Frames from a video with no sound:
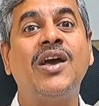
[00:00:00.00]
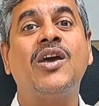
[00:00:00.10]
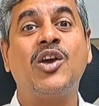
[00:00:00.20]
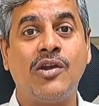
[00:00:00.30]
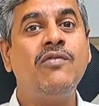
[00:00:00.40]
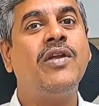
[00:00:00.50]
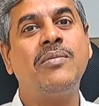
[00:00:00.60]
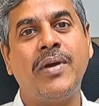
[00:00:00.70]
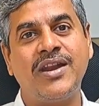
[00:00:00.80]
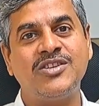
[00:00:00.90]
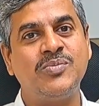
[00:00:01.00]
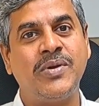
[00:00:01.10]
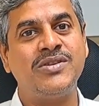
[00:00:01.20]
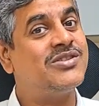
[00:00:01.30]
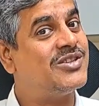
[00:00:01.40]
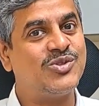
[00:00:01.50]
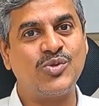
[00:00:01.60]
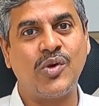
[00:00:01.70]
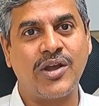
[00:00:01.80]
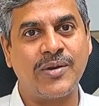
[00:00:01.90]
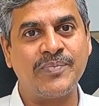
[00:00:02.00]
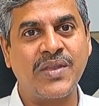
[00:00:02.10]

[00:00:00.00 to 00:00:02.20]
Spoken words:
conflict management and so on.